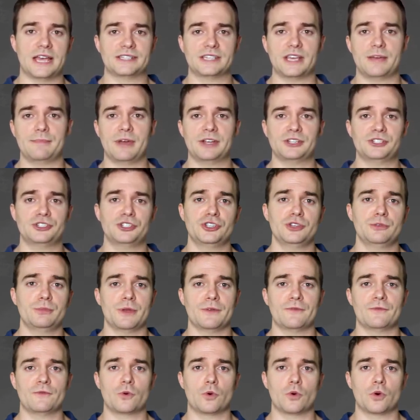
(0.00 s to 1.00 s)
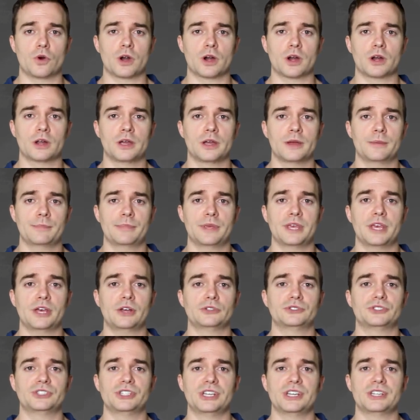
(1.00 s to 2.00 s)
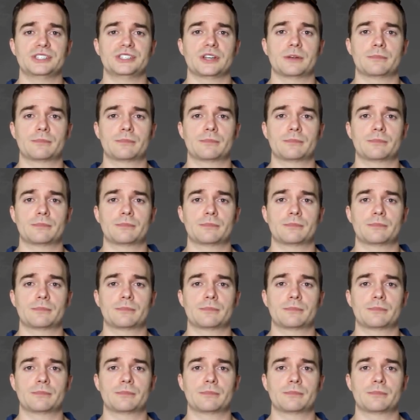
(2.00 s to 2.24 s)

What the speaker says: As I mentioned to you before, PLG is